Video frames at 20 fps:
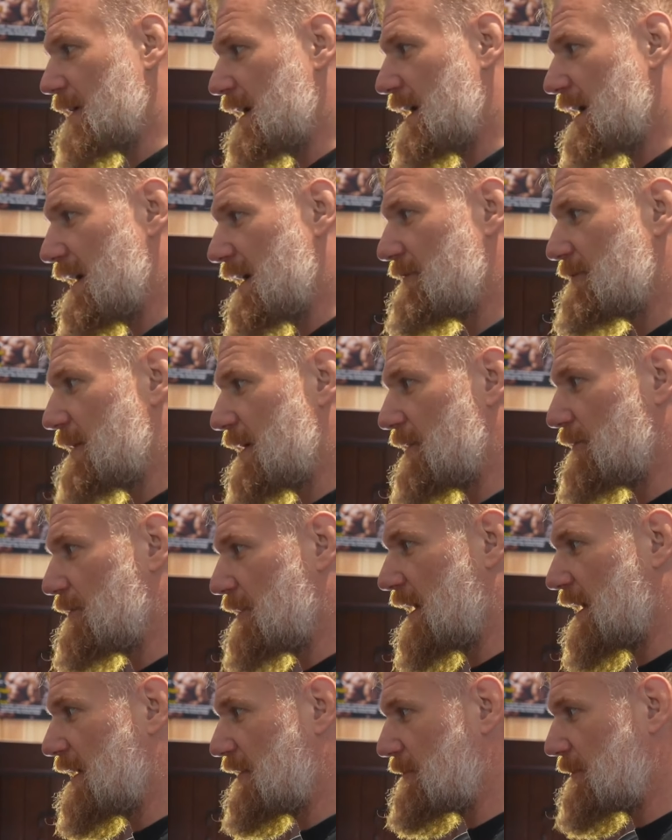I have my own
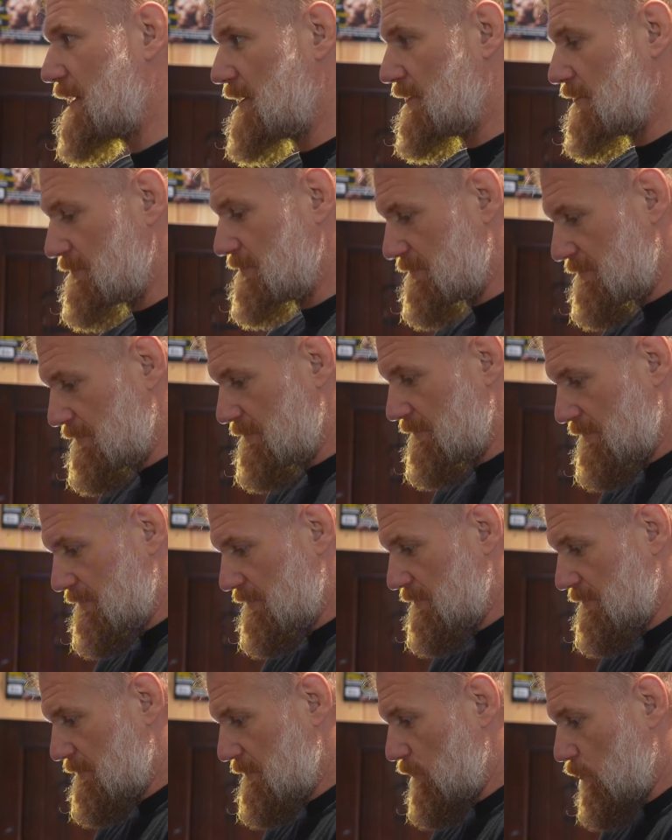life, my
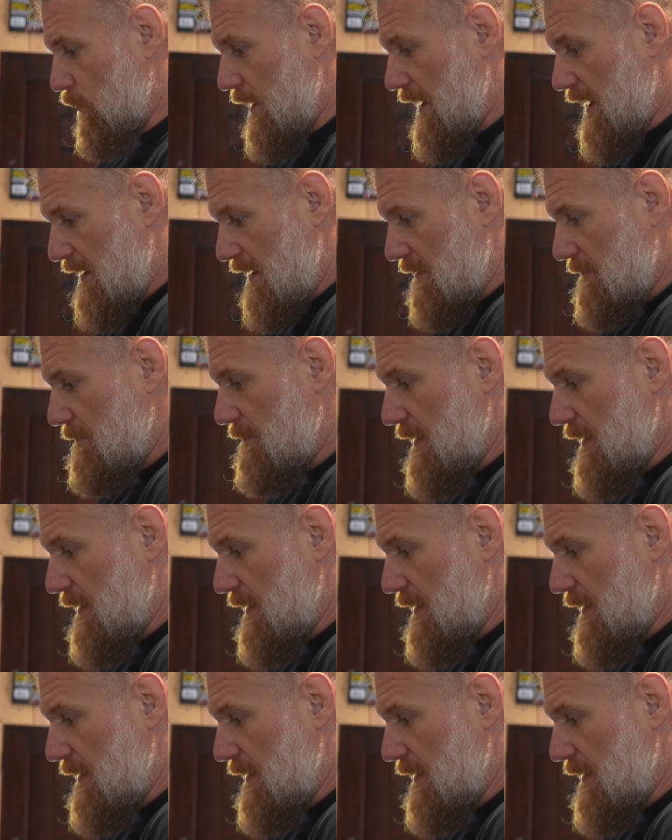own way,